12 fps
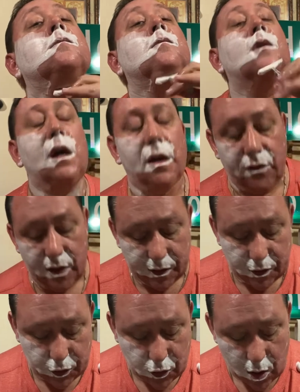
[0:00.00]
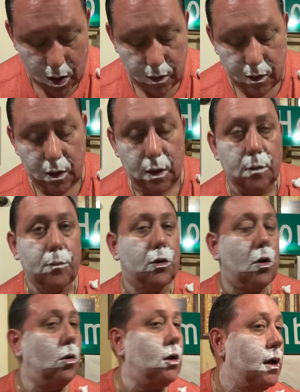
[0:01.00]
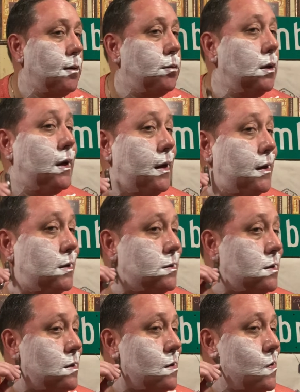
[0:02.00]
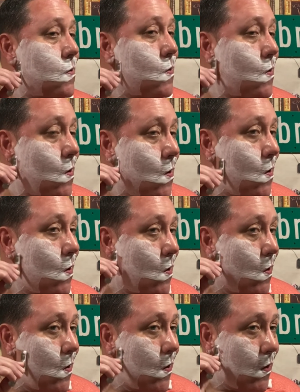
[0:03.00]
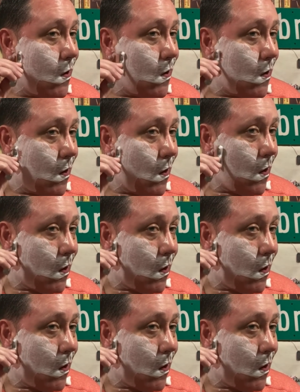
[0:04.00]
I have yet to try the Proline blades in